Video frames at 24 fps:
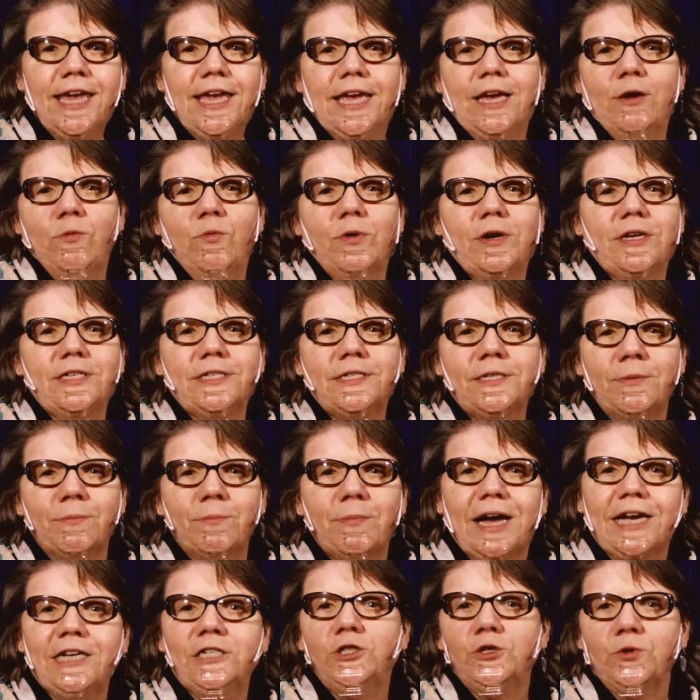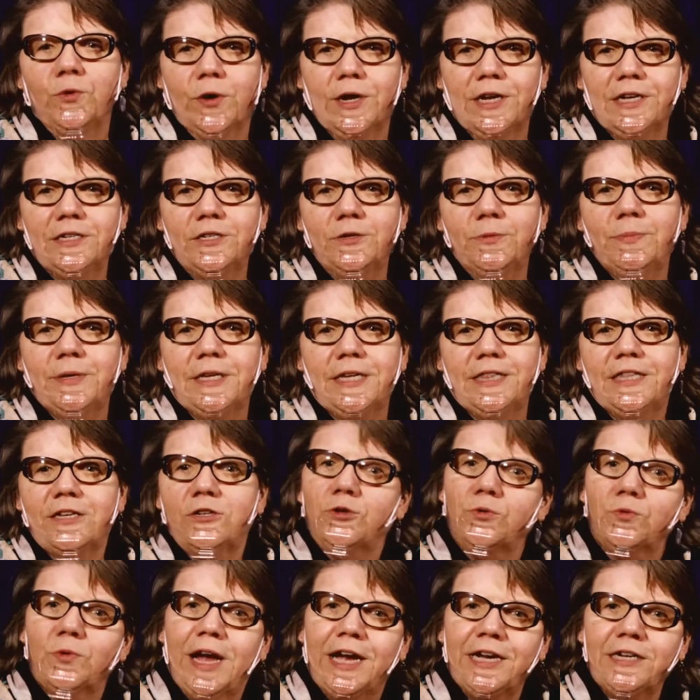it was my joy to be the
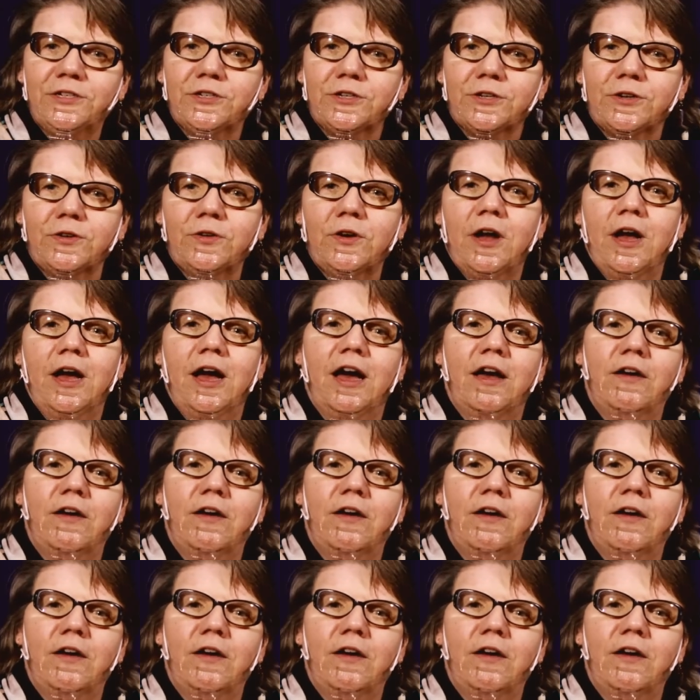director